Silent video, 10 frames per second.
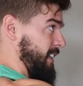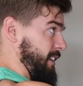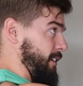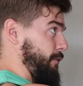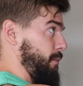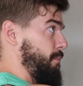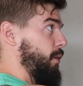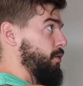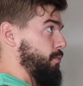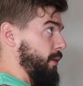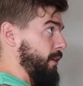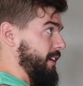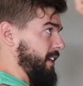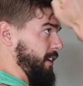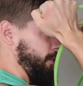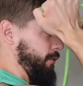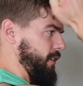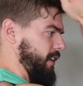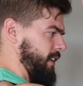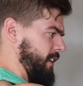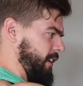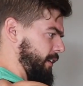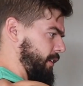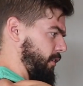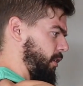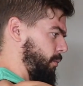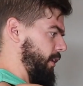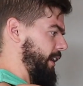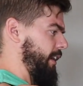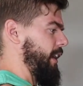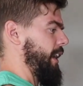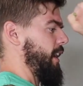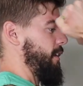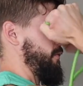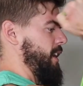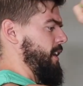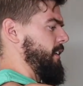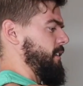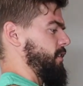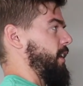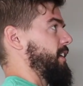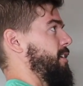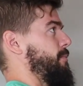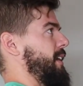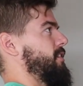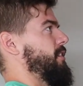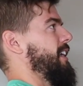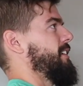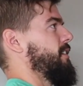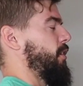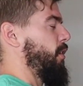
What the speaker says: think for the most part, if you've done the other arm workout I have, the tricep exercises are